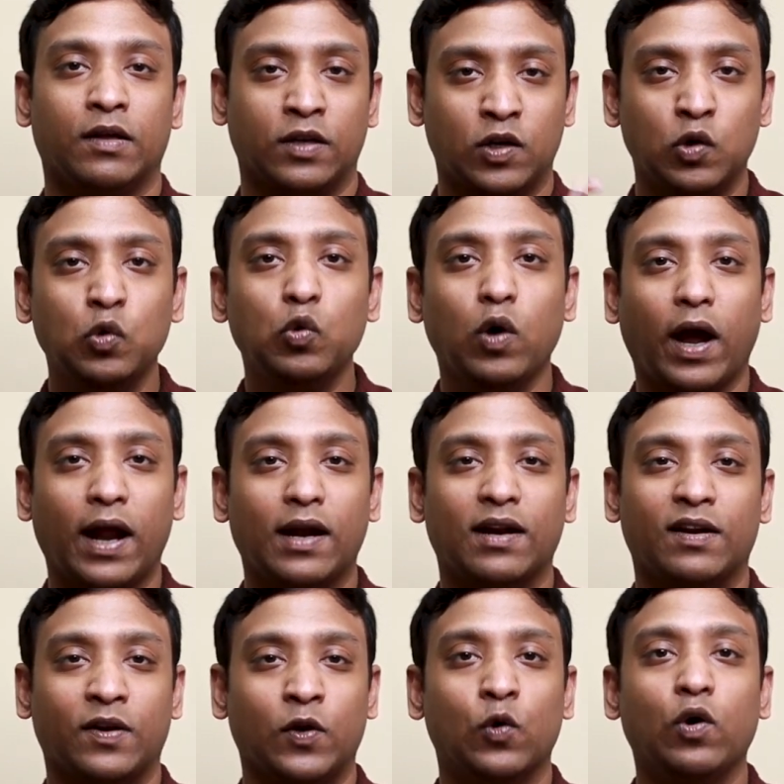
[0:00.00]
you and a
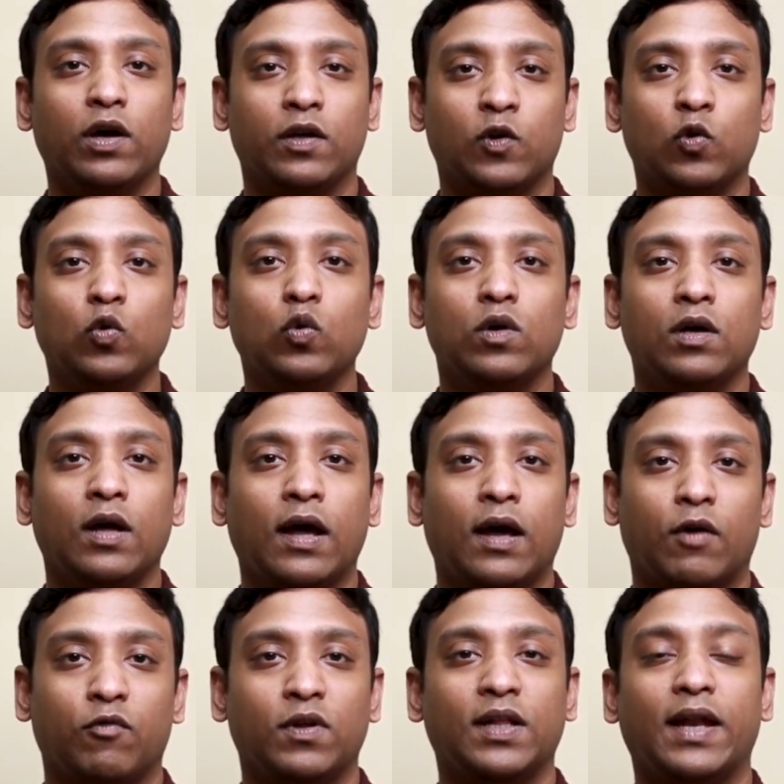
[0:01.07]
newer you
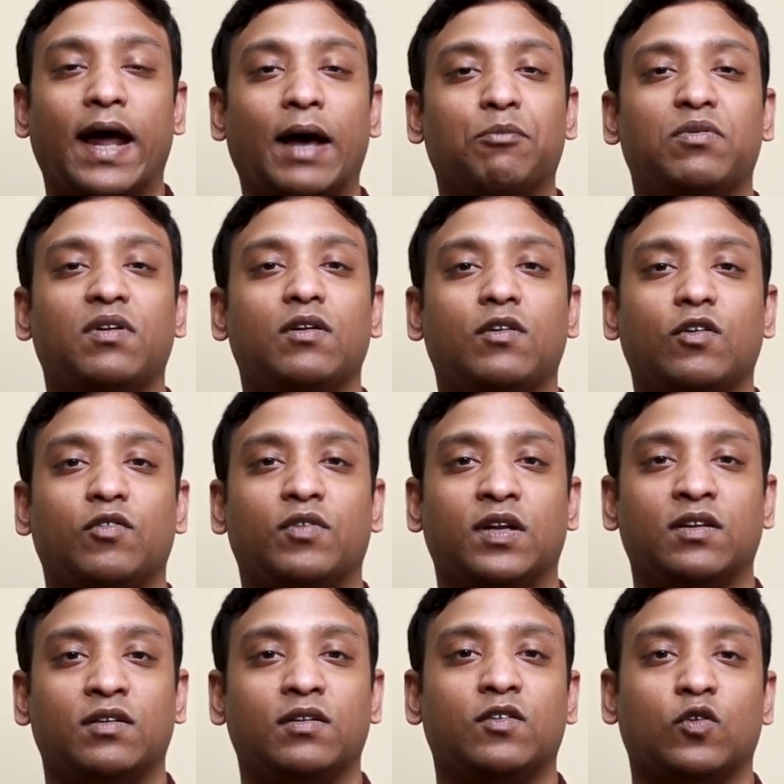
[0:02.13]
with an absence of
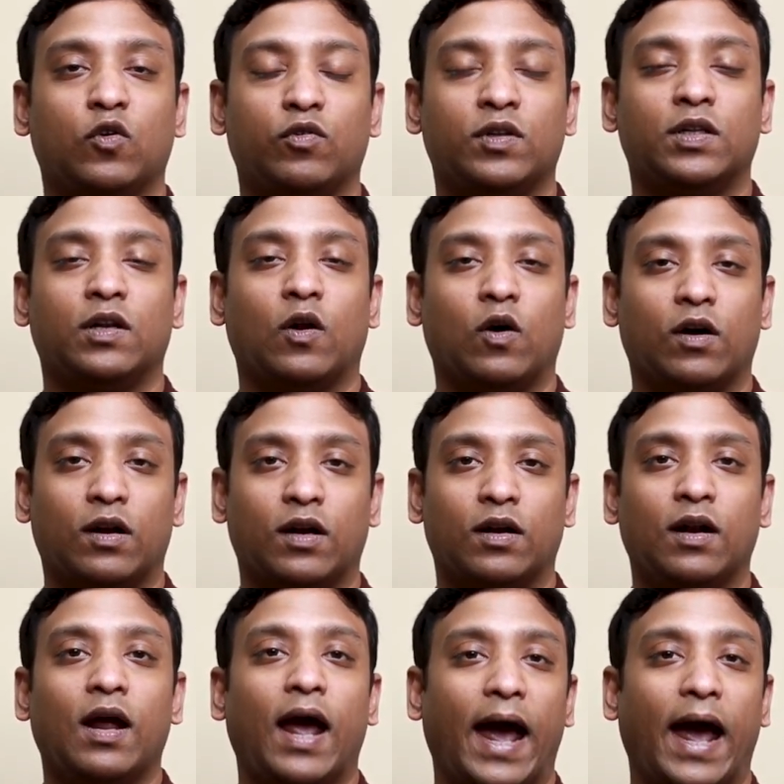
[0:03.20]
disease over the long run.